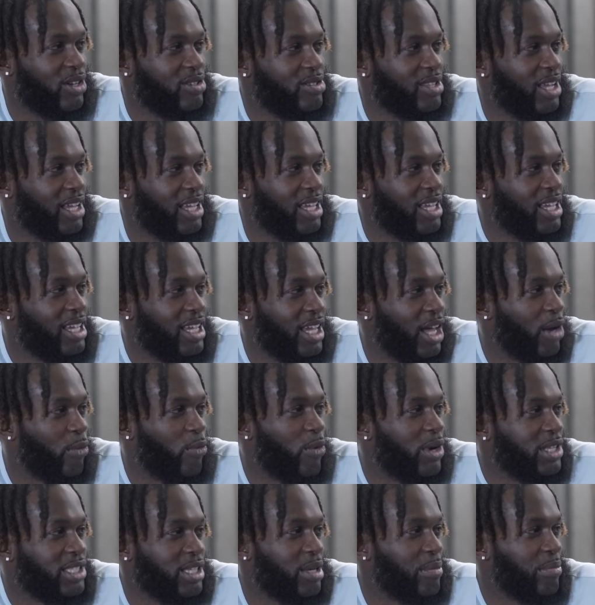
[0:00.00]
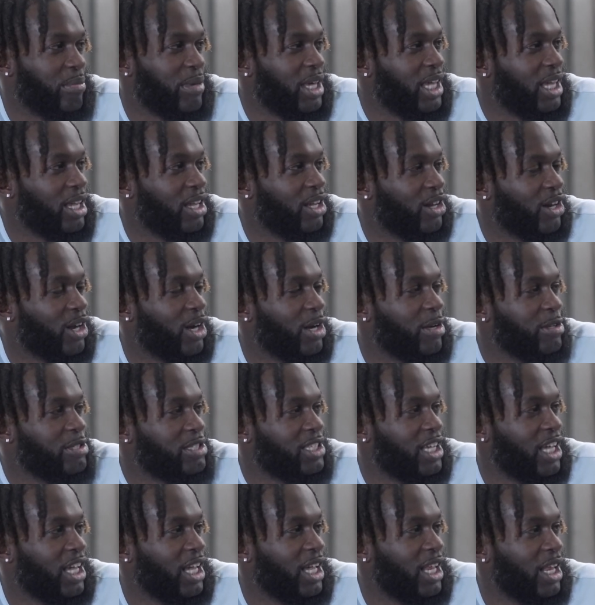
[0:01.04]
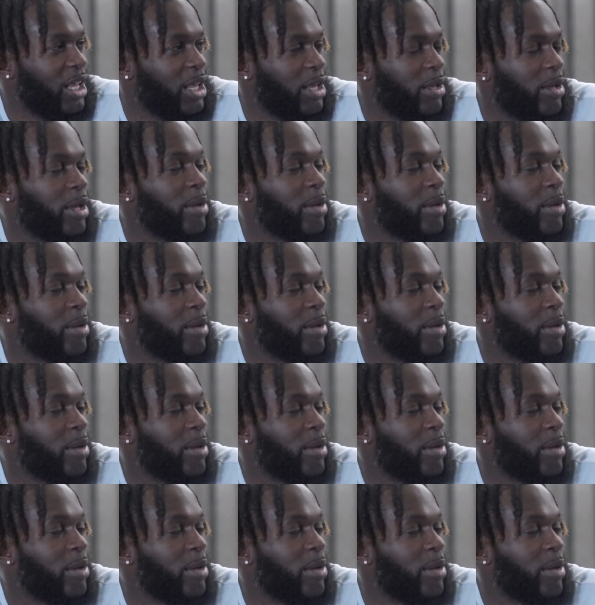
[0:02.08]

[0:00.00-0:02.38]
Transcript: He's like, "It wasn't me," you know what I'm saying?